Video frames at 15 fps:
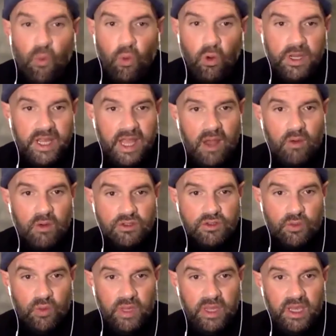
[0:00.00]
40
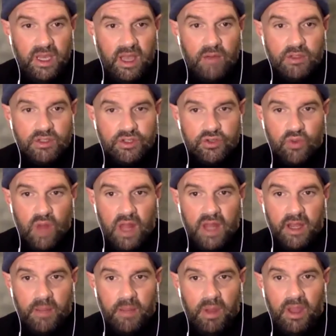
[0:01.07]
hours a week, I was just
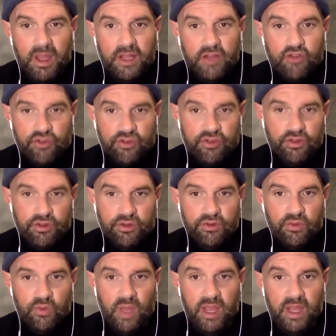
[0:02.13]
riding a bike to lose wow.